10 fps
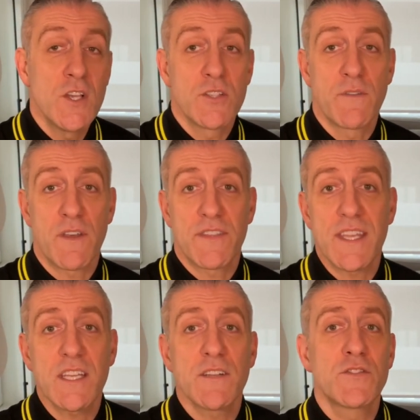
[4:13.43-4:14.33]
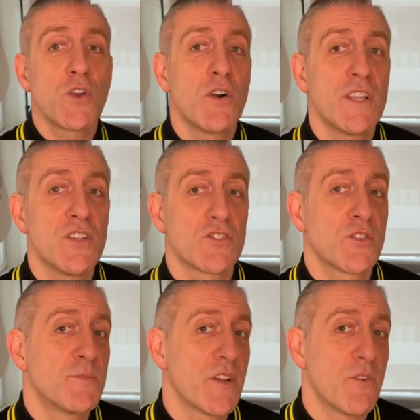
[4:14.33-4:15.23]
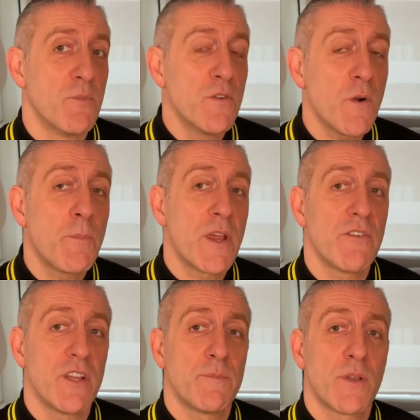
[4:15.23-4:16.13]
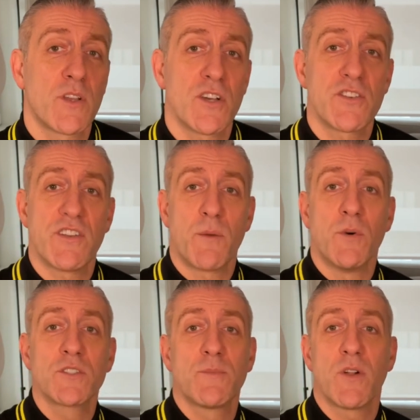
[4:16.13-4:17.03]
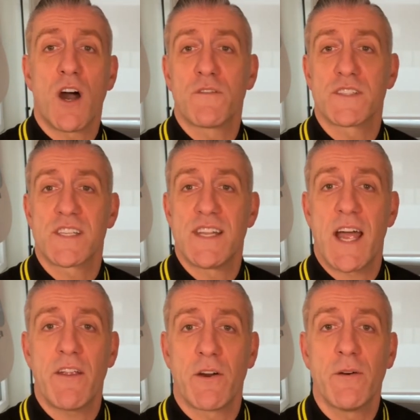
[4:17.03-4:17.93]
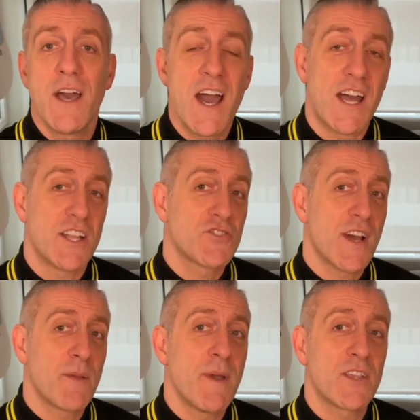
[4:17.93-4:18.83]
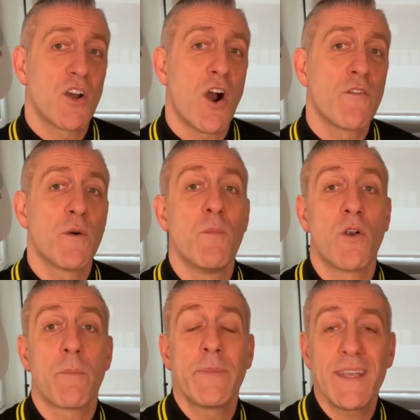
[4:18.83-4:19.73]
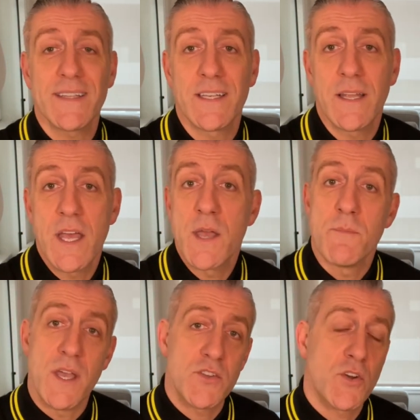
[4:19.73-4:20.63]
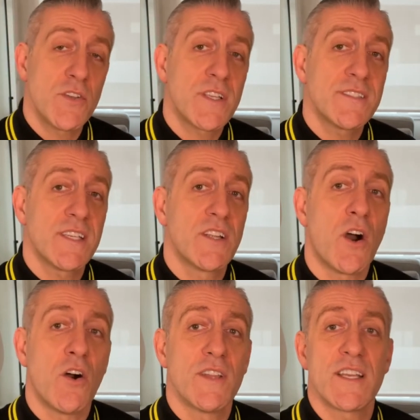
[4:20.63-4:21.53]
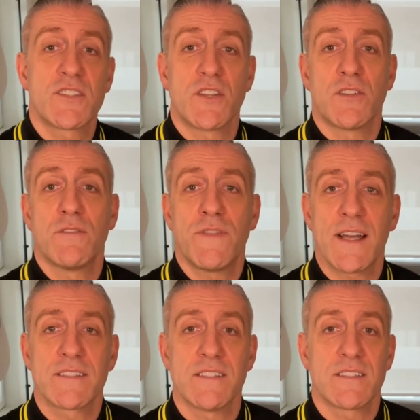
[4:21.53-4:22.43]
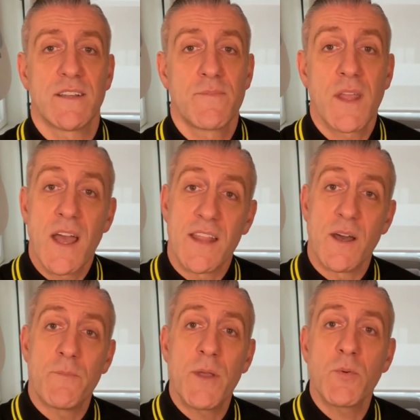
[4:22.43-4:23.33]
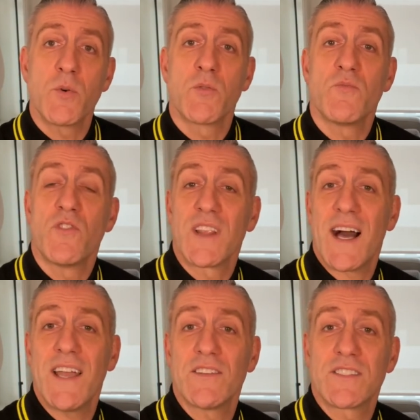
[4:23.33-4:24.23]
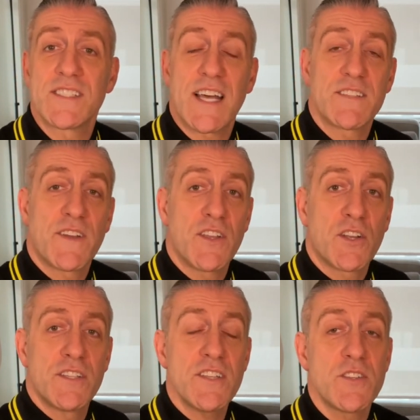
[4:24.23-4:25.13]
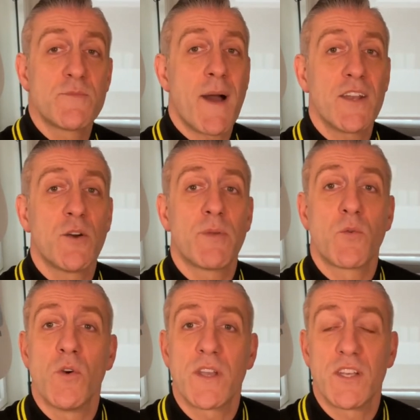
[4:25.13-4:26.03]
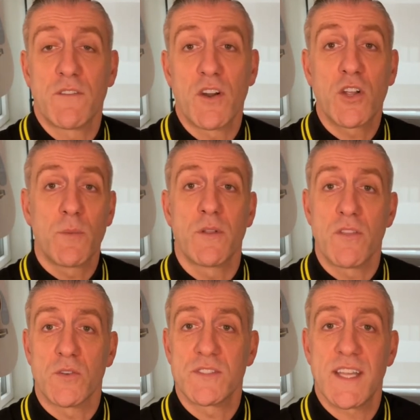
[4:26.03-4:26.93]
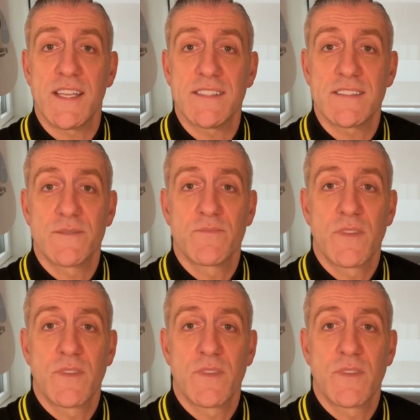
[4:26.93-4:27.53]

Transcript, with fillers: So if you're thinking of shortening your subject removal period because you're in a multiple offer scenario and are trying to make your offer more appealing, make sure you consider all the external factors and that people rely on to satisfy your conditions might not be working over a couple of those days.